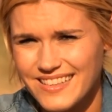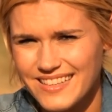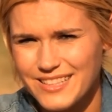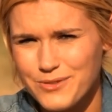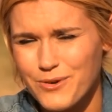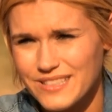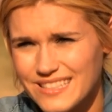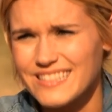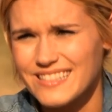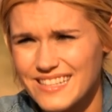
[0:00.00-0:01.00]
is what's
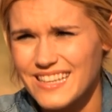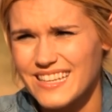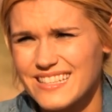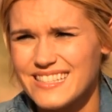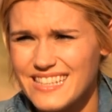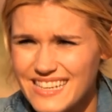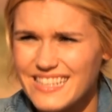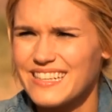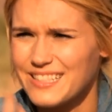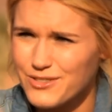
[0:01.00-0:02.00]
his his need
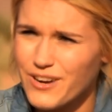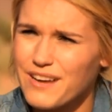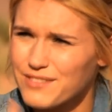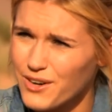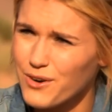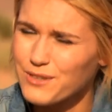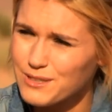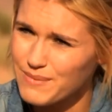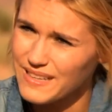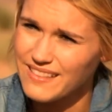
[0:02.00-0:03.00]
and his drive to
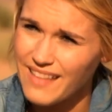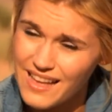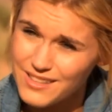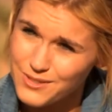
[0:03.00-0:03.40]
always be in that